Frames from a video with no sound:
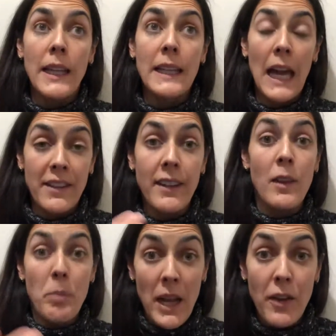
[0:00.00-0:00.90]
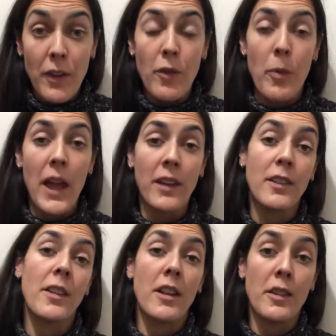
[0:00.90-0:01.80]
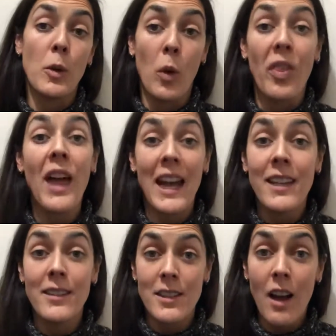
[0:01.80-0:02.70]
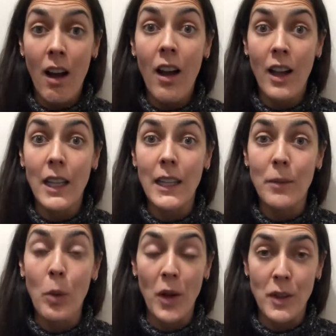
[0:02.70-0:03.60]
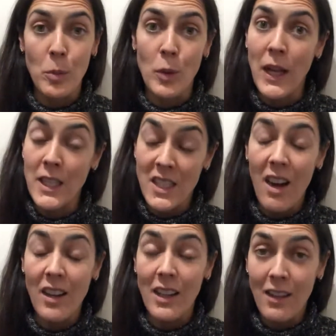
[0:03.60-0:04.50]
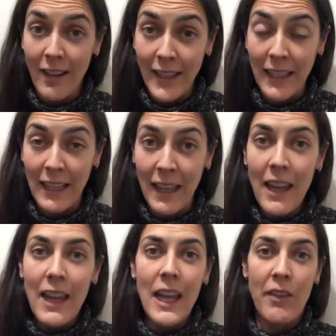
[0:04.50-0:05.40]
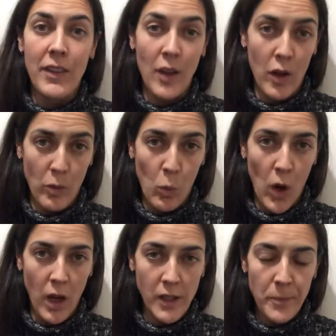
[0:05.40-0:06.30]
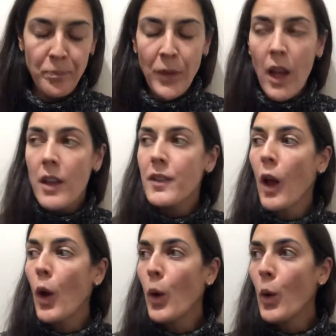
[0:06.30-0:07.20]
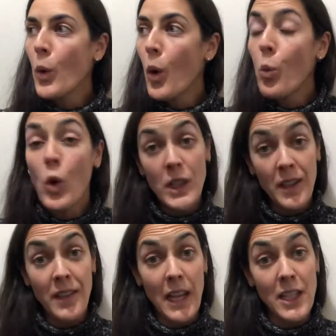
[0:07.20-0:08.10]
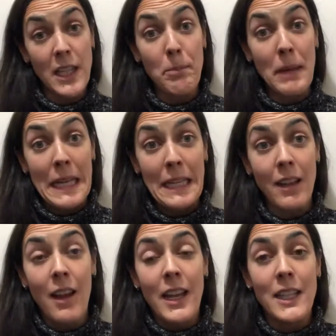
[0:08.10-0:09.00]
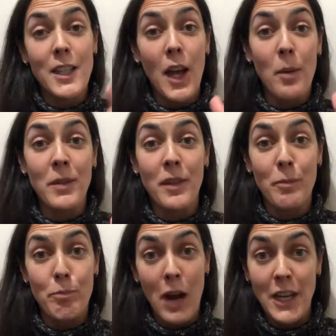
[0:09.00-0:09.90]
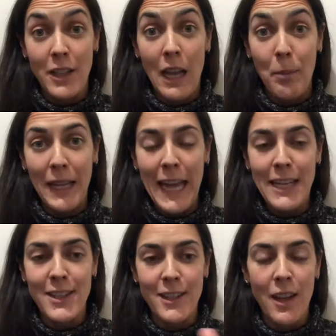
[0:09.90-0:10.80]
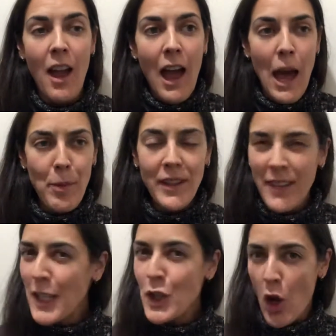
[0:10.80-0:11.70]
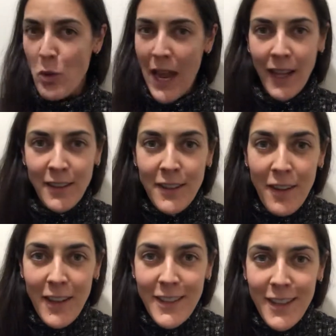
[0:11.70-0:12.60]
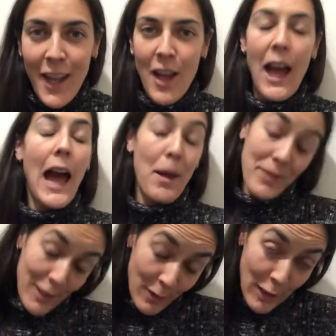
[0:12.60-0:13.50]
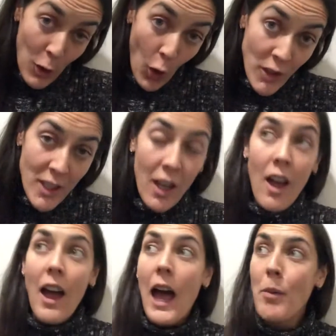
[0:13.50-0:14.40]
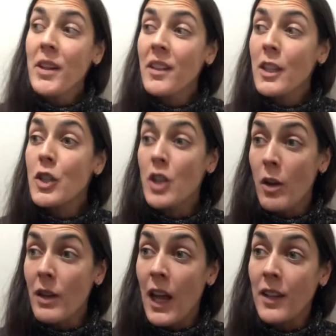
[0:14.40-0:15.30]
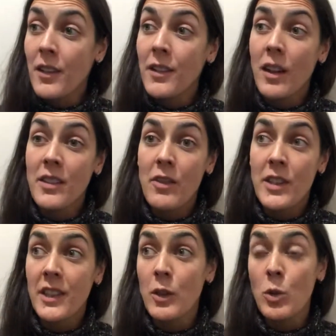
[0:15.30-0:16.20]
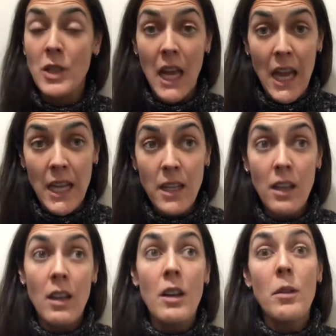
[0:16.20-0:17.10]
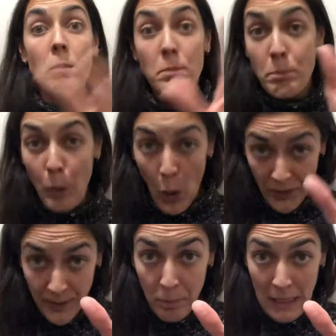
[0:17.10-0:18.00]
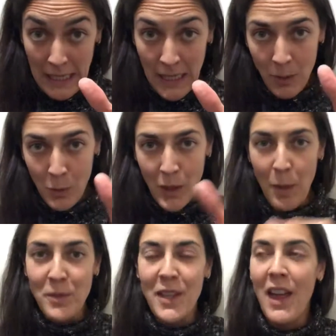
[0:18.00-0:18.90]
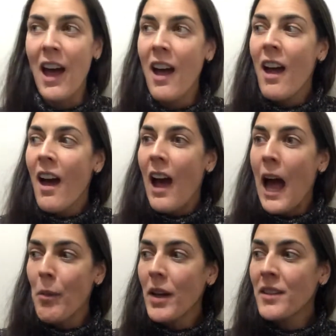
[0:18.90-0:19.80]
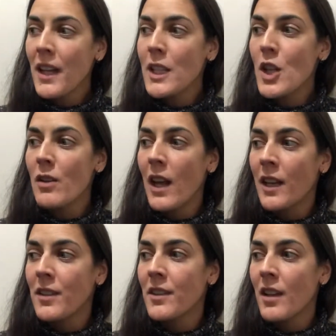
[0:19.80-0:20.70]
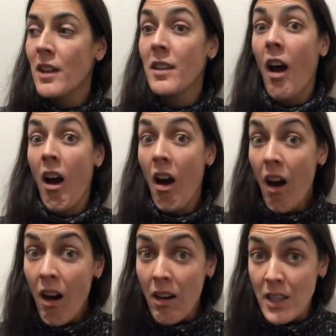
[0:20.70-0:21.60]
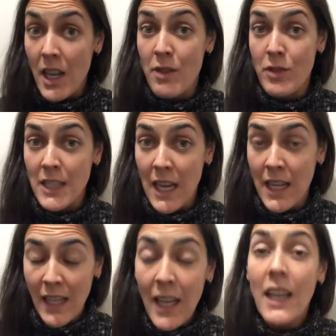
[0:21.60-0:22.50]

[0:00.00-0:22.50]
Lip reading: getting the benefit from the exercise that you want, that is entirely possible and entirely likely if it's overworked. So what does this actually mean in terms of practical application? Am I saying don't exercise? Absolutely not. Am I saying don't exercise every single day? Possibly, we'll come to that. Am I saying don't exercise hard every day?